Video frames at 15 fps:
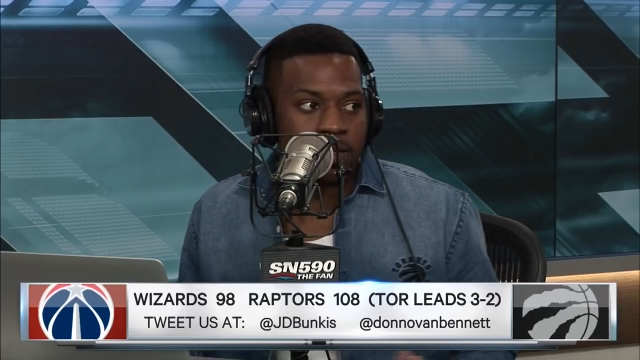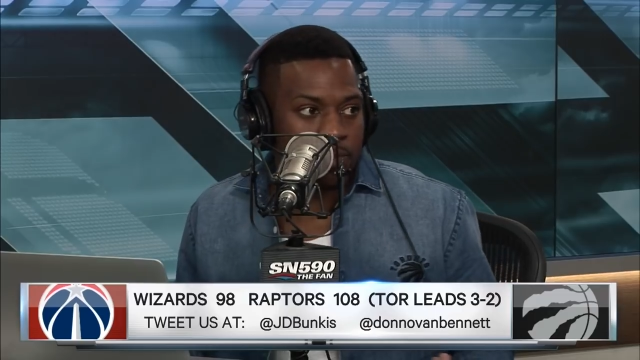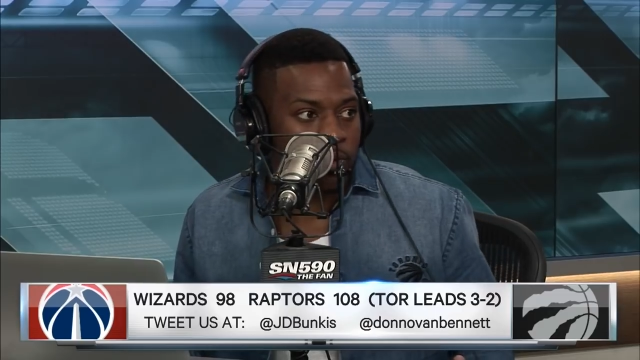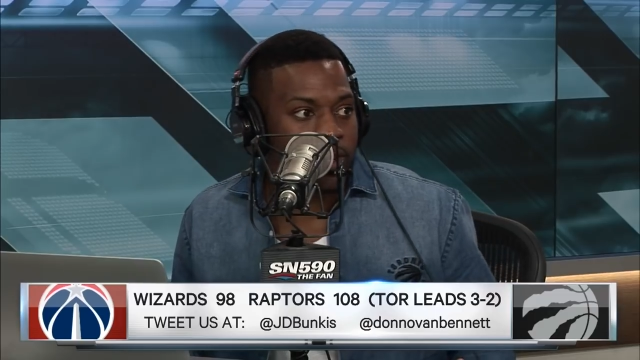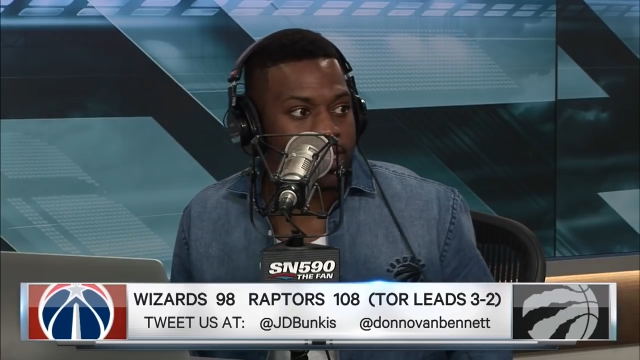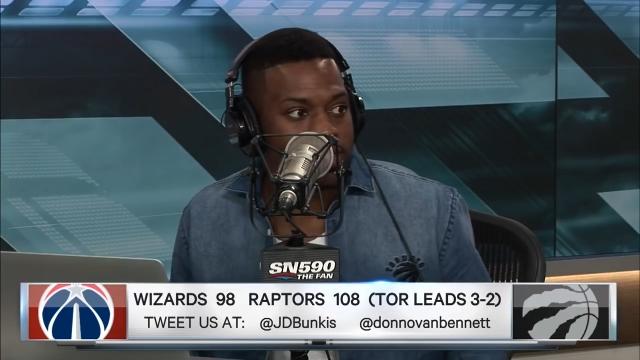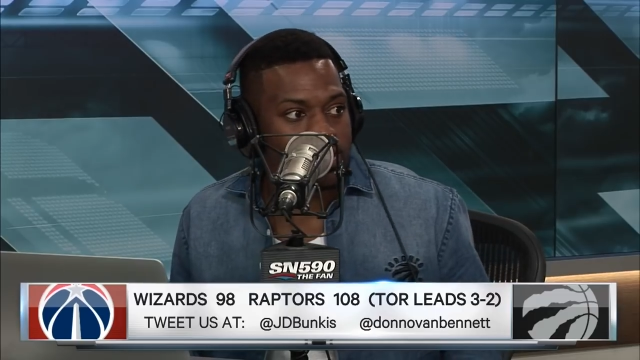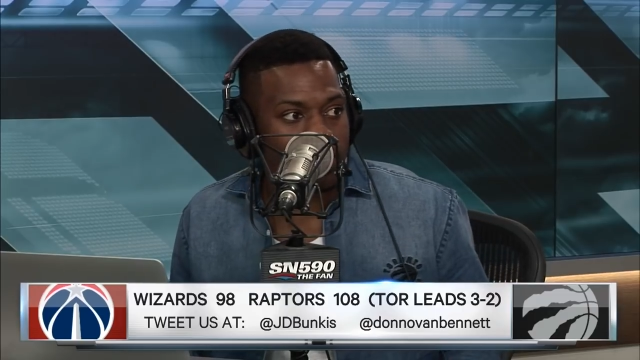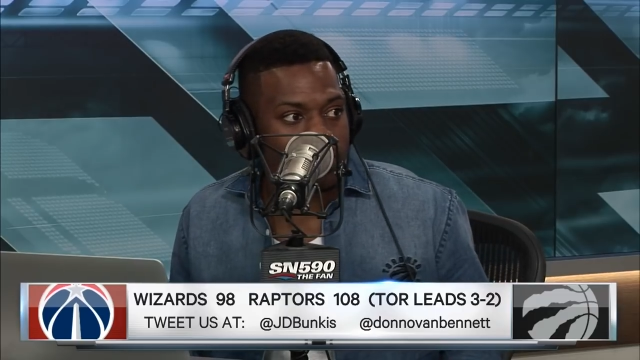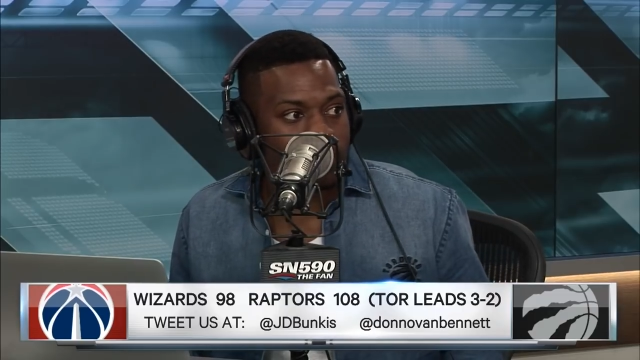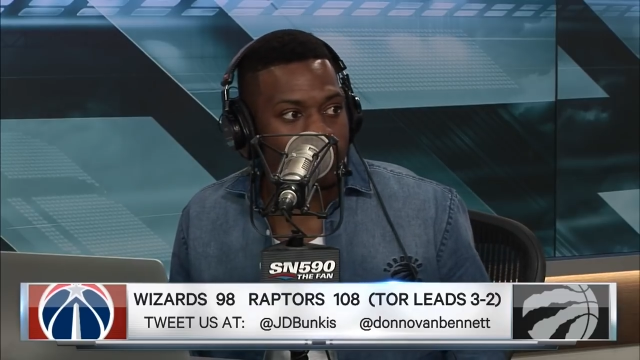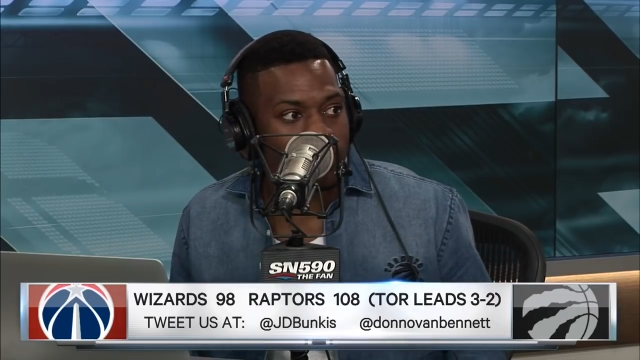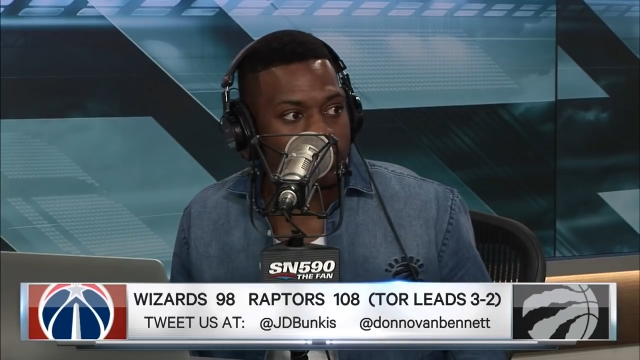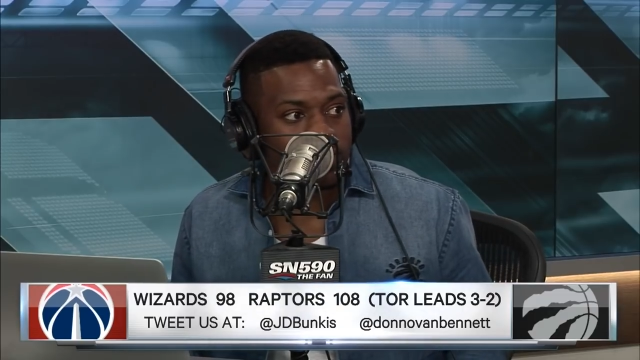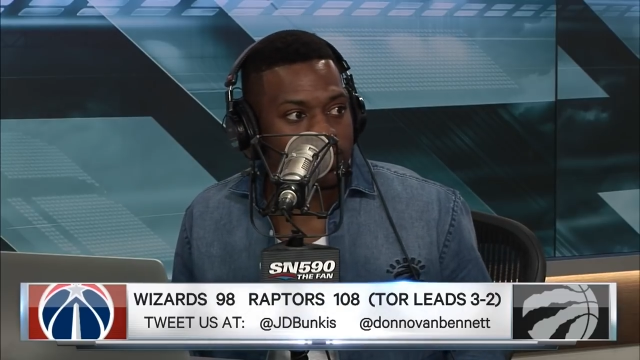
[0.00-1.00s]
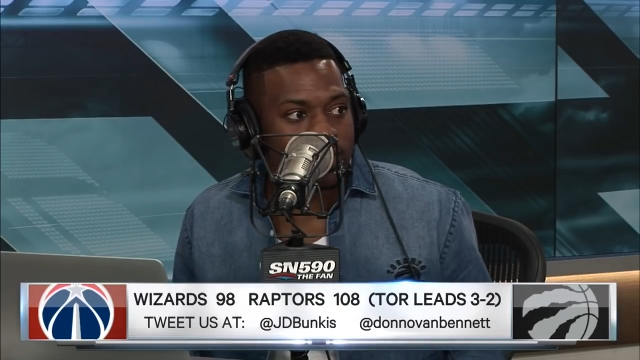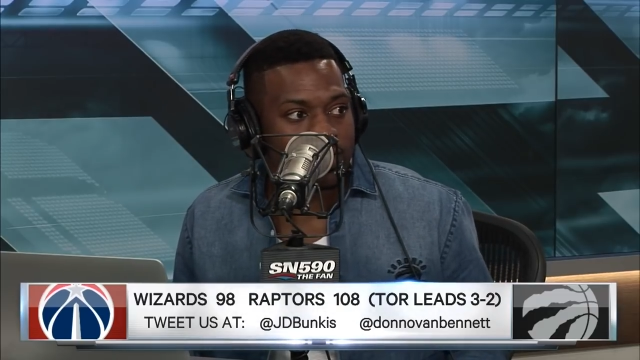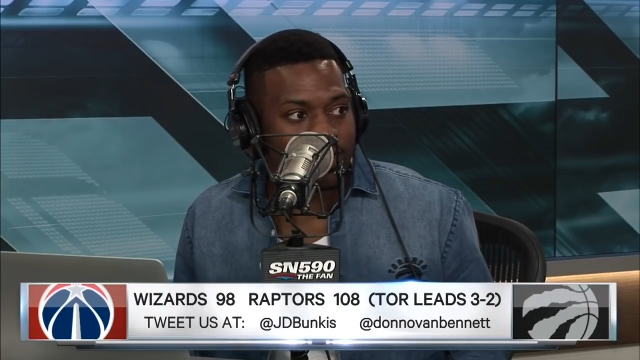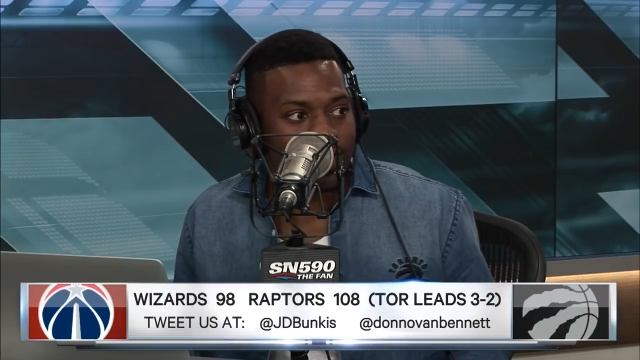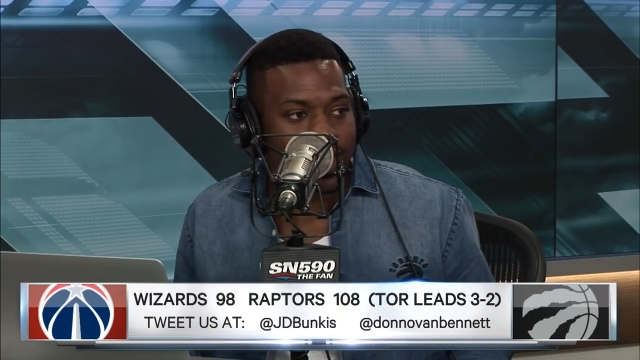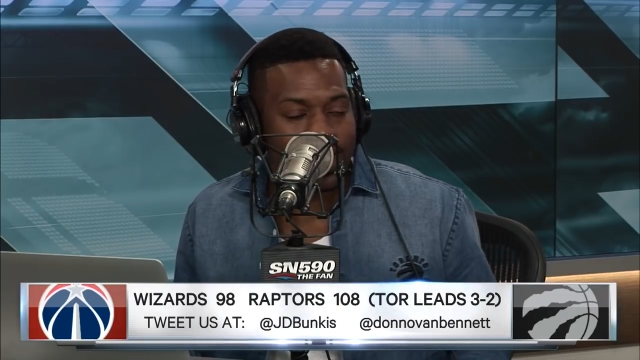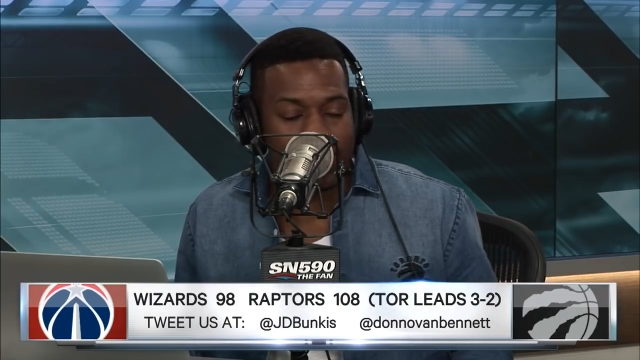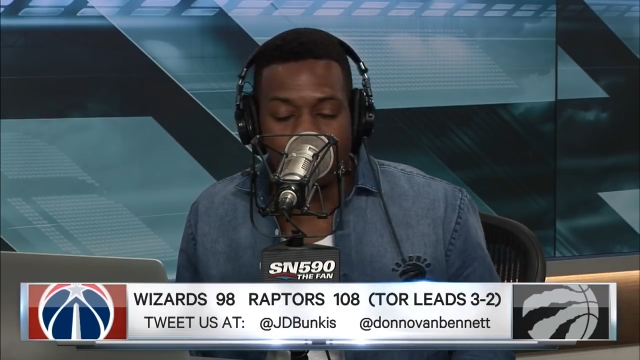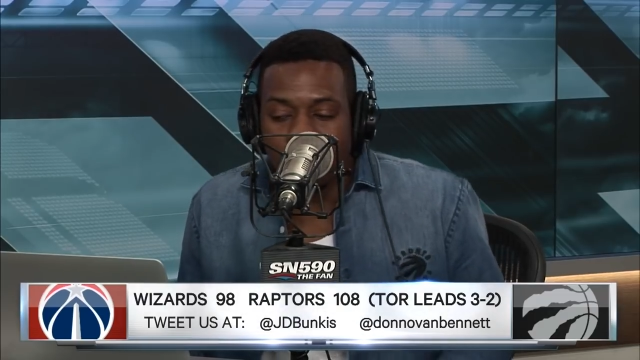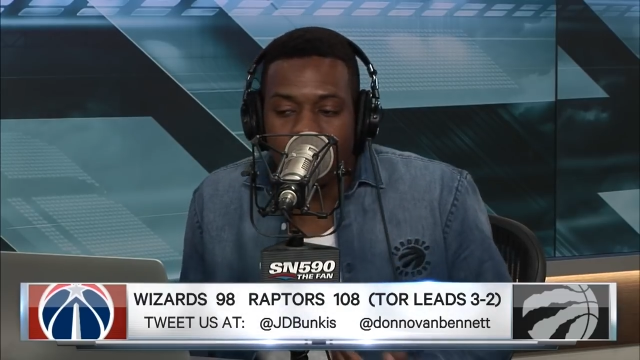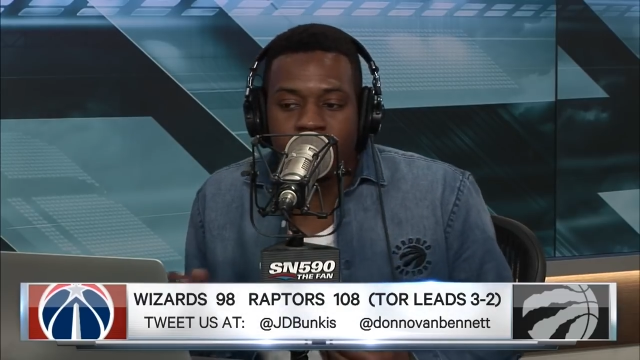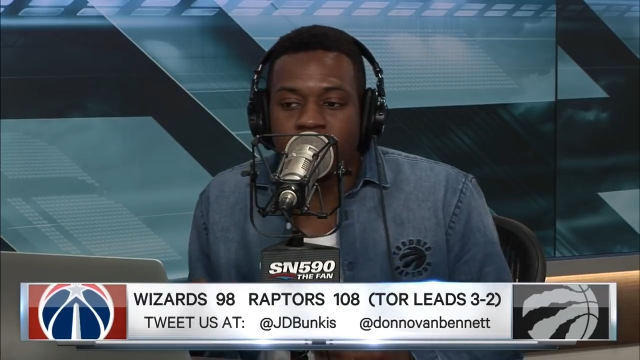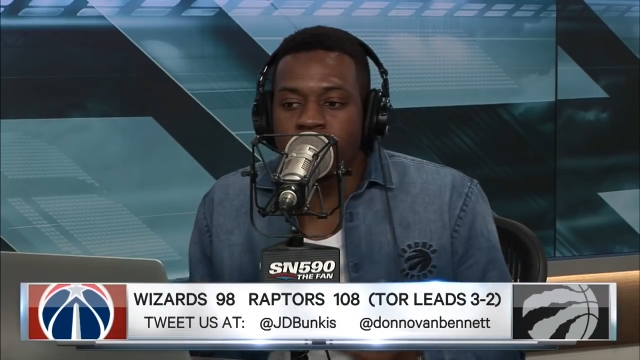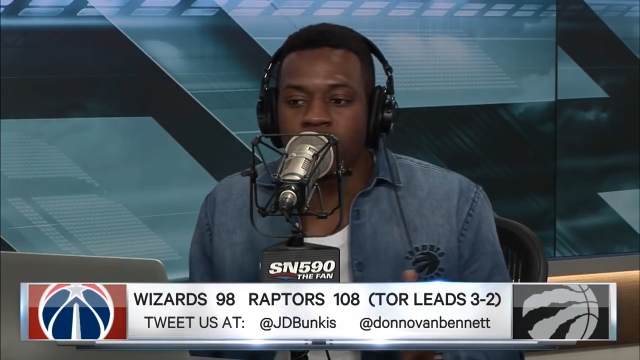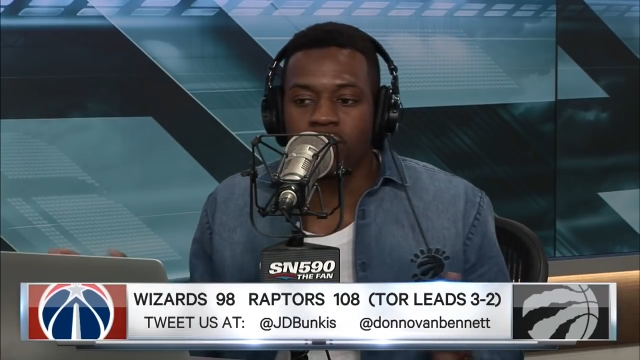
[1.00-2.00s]
points on their own, mm-hmm. right? You
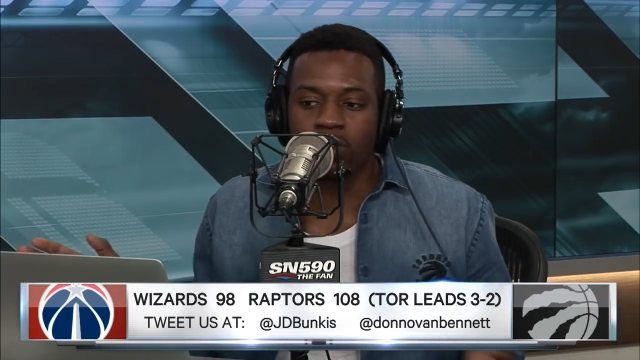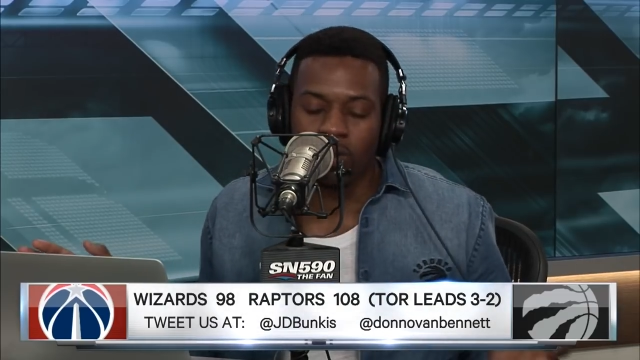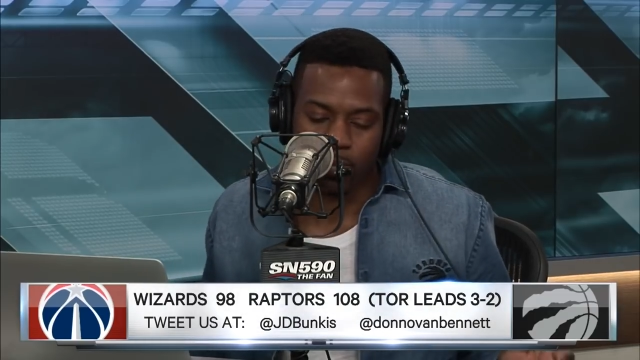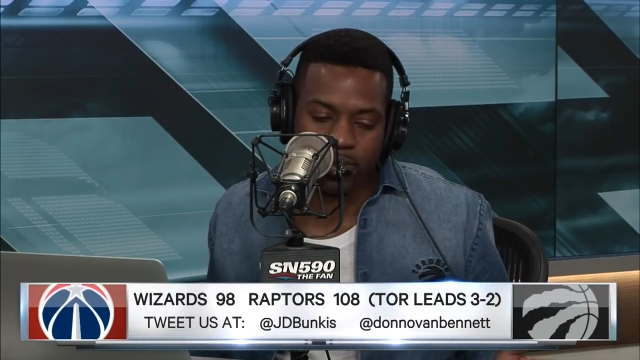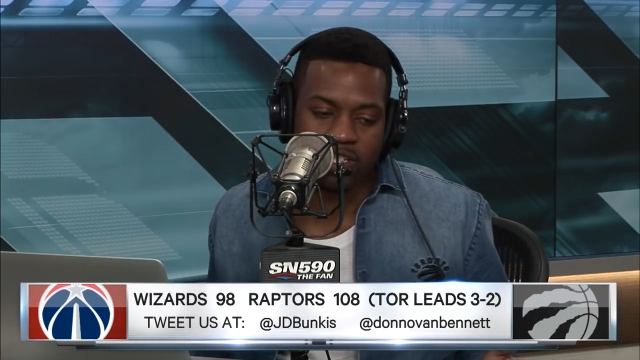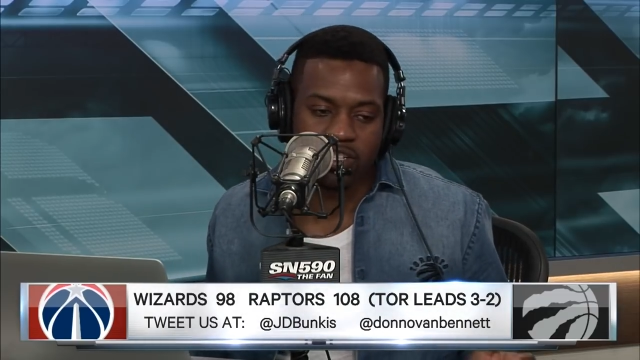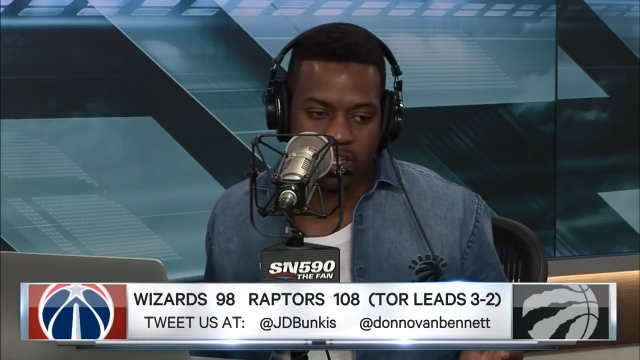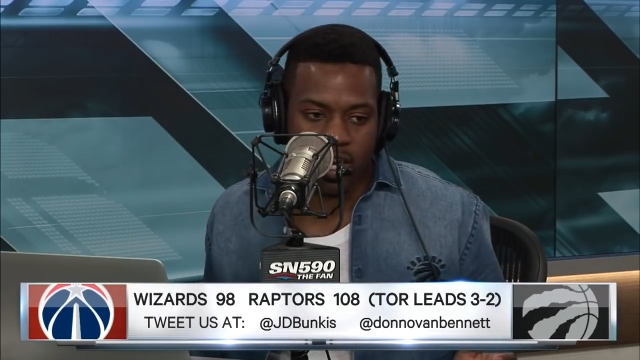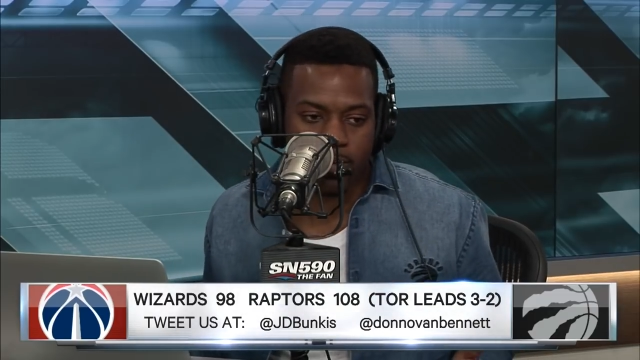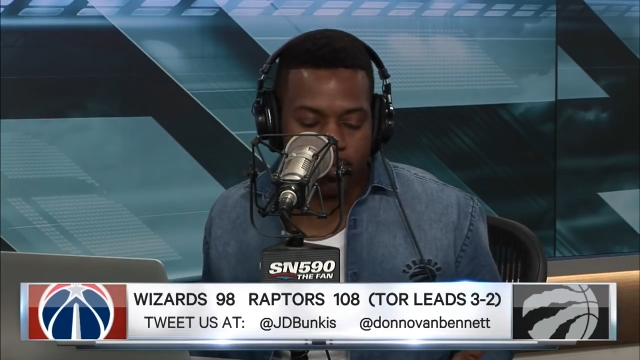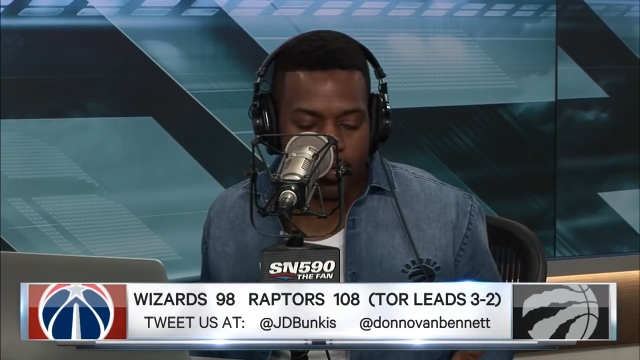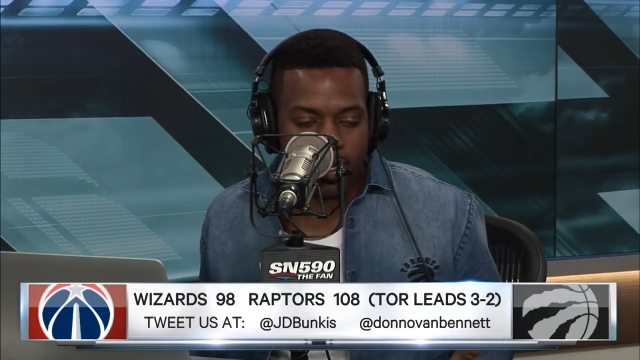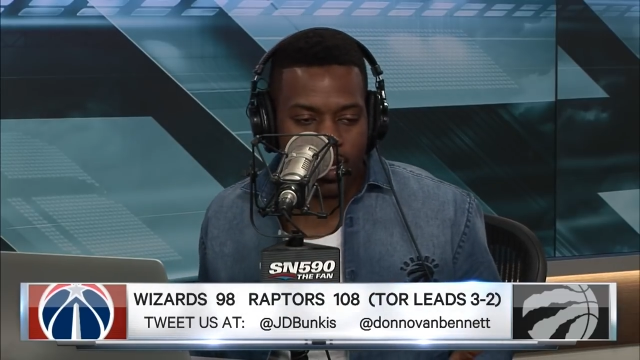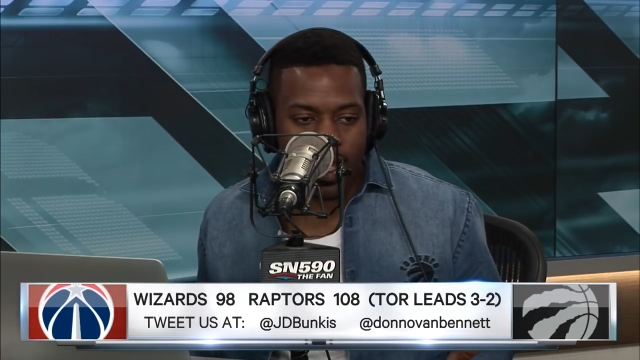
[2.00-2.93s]
leave them in an open gym.